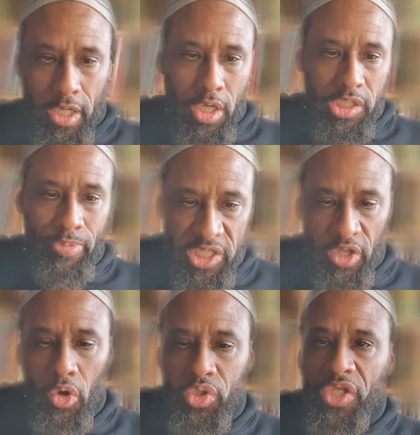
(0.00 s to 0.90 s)
especially
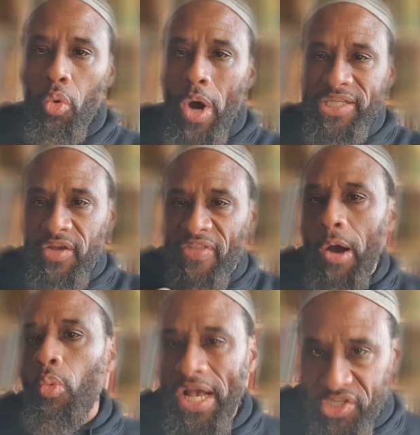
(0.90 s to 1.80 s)
those in the West, of that
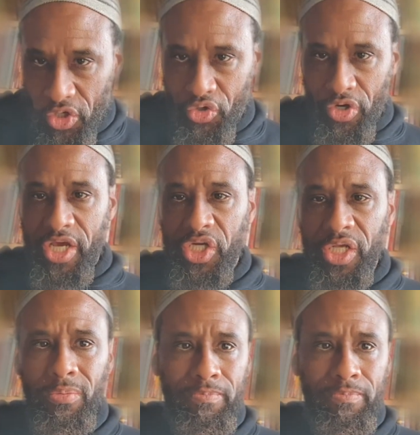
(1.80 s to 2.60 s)
Western tradition,